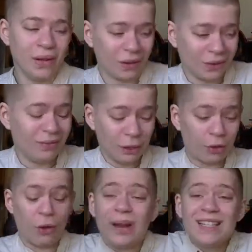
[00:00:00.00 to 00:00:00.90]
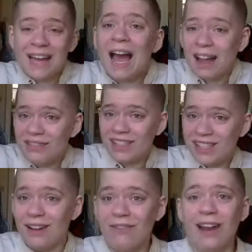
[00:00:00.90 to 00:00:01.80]
you're you're going to have to
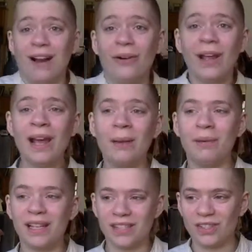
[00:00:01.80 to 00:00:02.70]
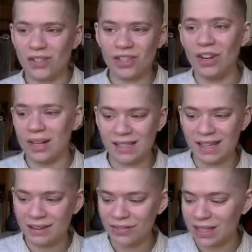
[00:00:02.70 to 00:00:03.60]
snuff it out because it's just not
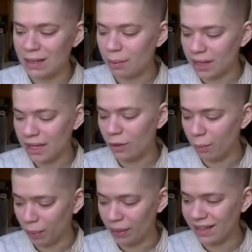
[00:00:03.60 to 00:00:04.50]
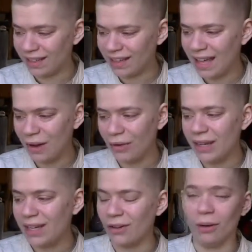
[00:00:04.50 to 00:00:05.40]
safe to keep a candle burning like that all
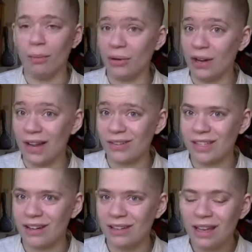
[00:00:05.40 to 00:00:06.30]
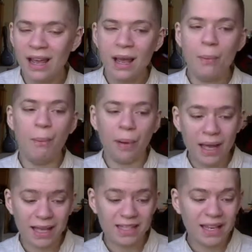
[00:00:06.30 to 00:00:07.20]
night. You're gonna burn your house down.
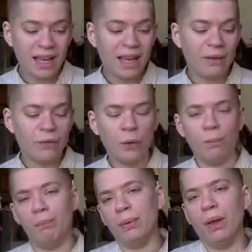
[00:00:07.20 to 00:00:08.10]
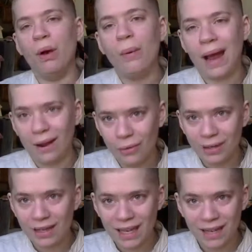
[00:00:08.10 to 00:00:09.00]
But if you blow
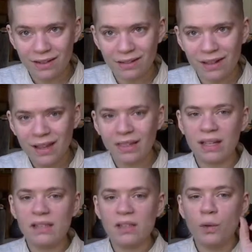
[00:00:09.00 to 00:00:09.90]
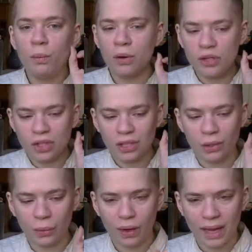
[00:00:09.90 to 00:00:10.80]
out a candle, that's you pushing
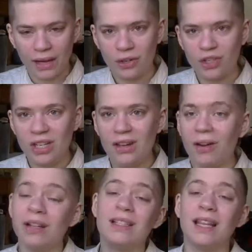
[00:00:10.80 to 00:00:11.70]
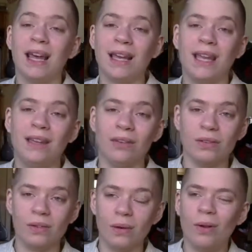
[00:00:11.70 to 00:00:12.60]
your energy onto that candle.
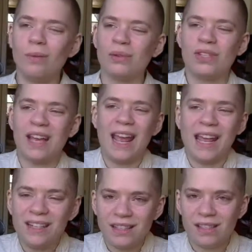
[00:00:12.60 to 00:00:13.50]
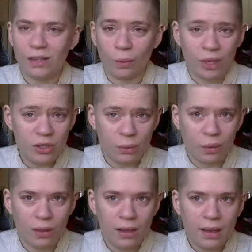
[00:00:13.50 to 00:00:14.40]
So it almost ends the
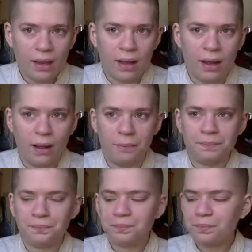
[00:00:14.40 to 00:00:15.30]
ritual. Um,